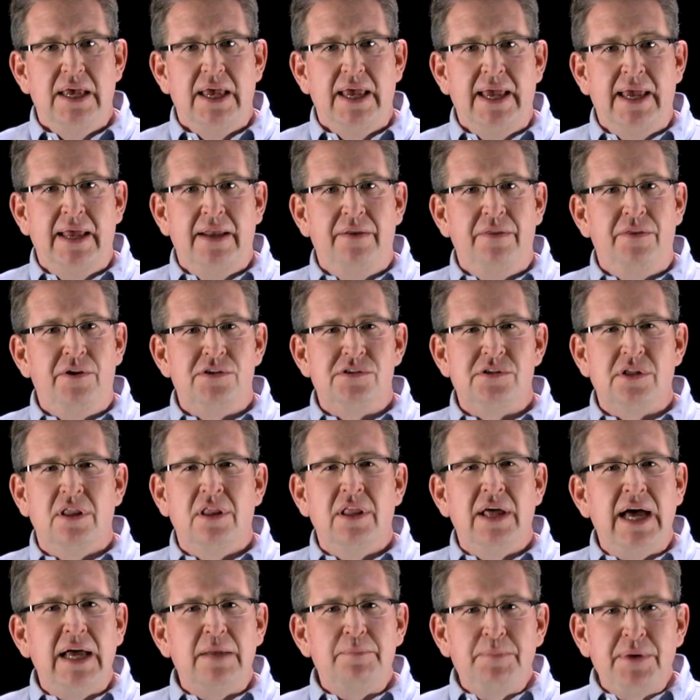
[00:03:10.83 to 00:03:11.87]
And there's a
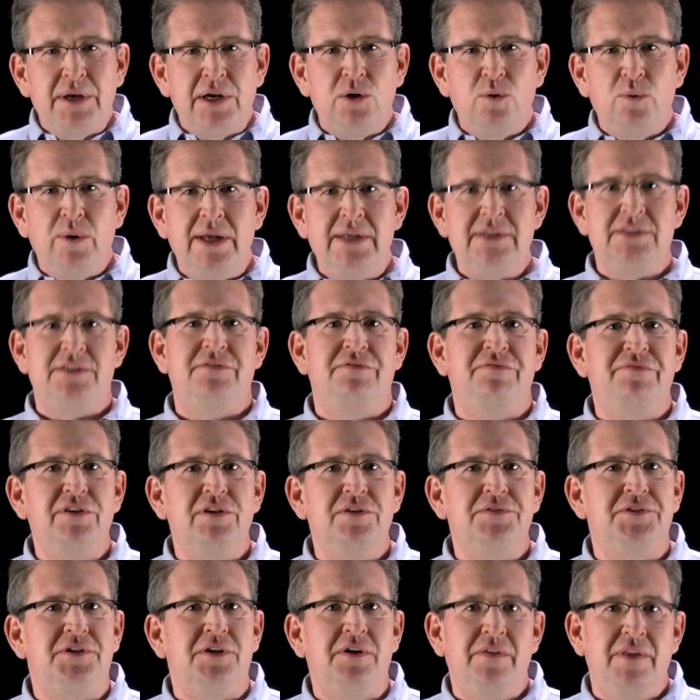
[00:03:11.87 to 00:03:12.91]
lot better ways to
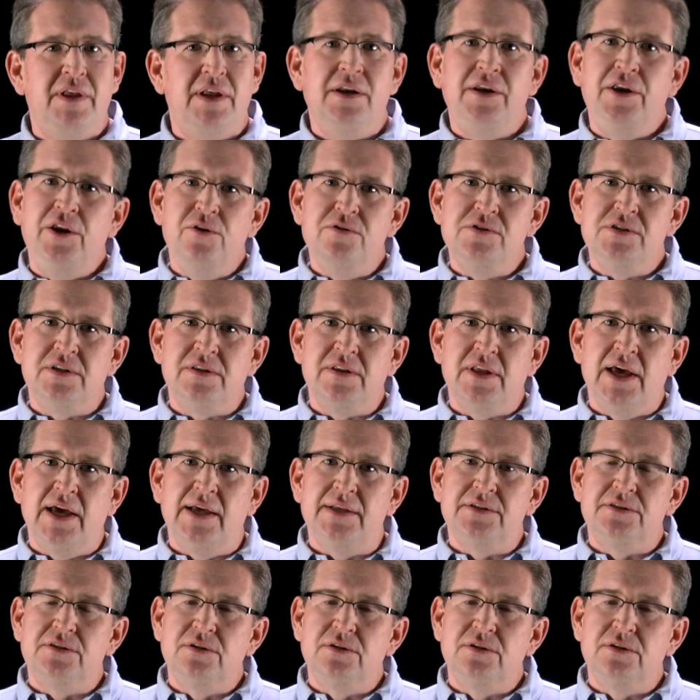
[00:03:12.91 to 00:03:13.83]
filter than using that.